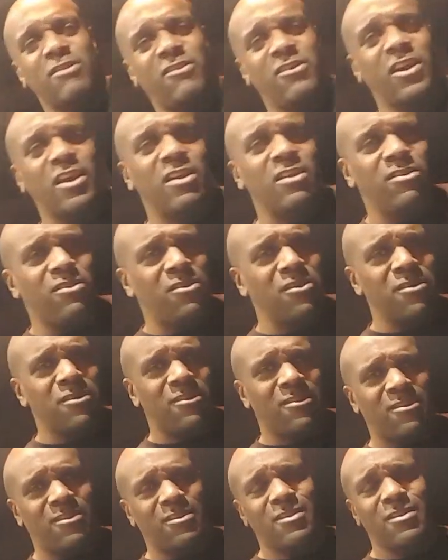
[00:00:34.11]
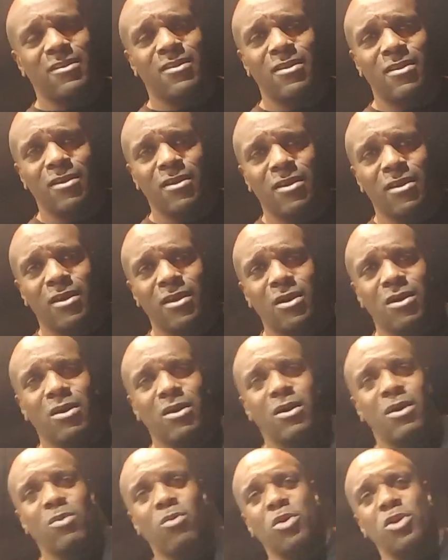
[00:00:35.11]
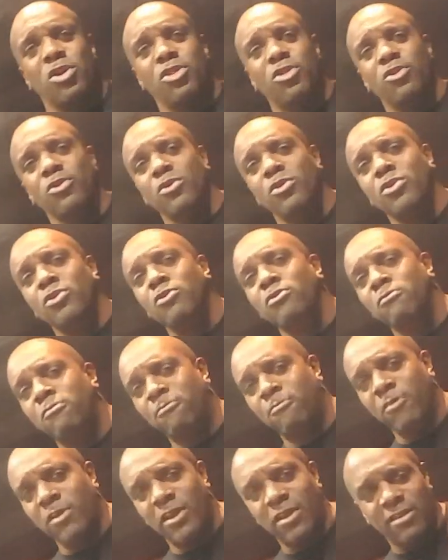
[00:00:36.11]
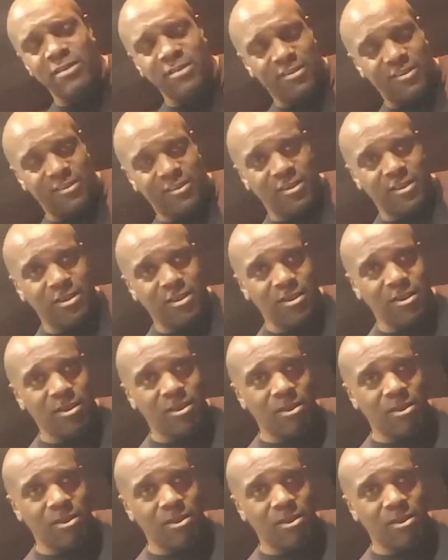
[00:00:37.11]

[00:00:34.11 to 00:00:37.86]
changes, want to do new things,